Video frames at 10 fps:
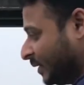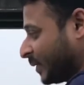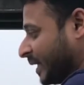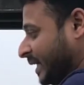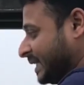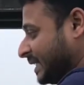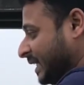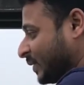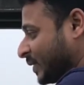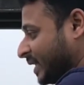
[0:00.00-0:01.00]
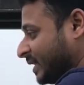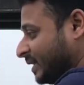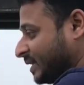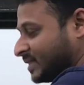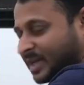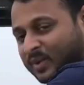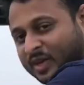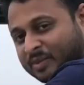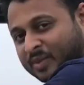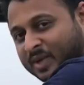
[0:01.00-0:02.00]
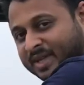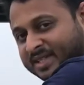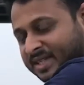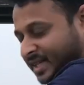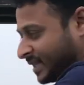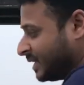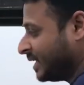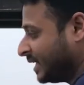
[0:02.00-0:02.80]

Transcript: You can easily rotate the circular polarizer here.